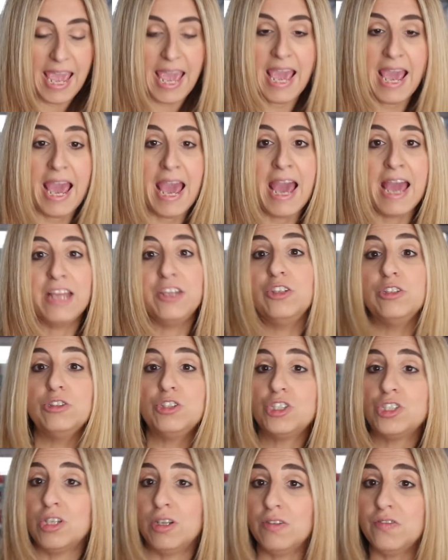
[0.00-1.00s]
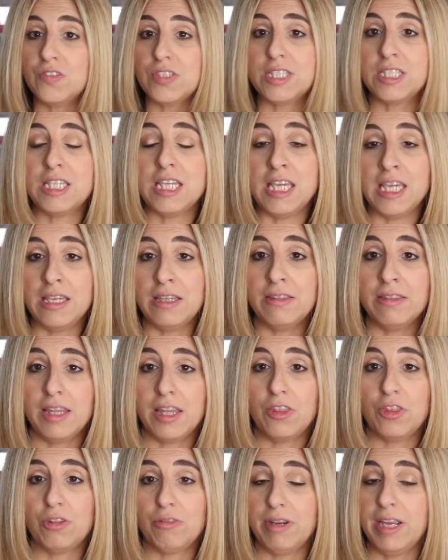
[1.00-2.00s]
And you should have seen
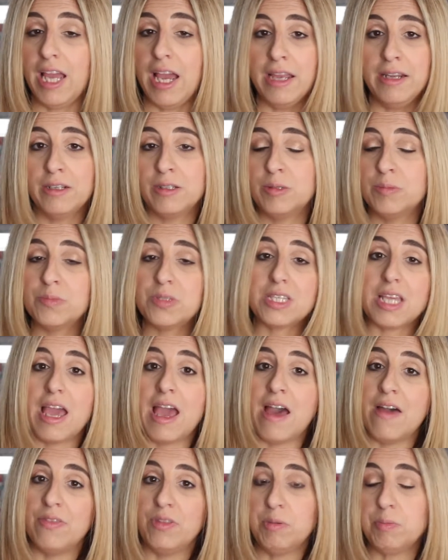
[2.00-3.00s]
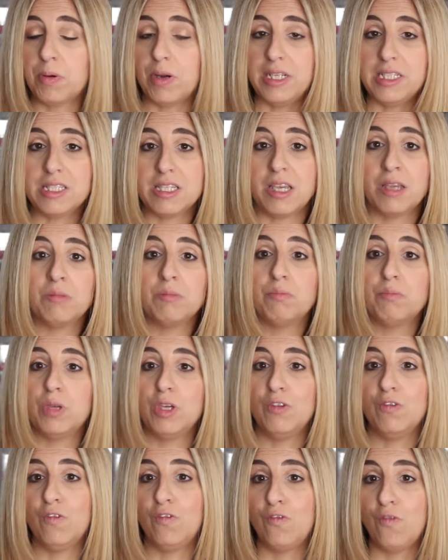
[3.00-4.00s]
the three items and their pricing
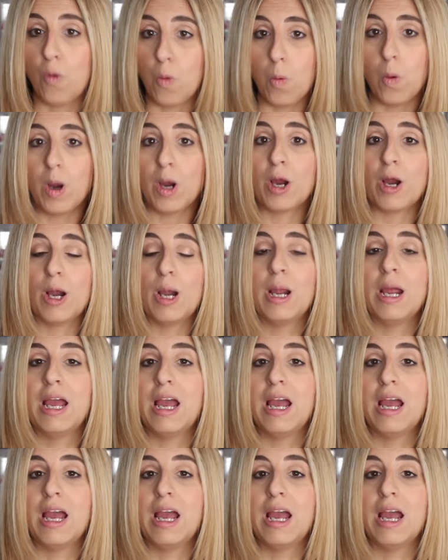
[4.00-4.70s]
before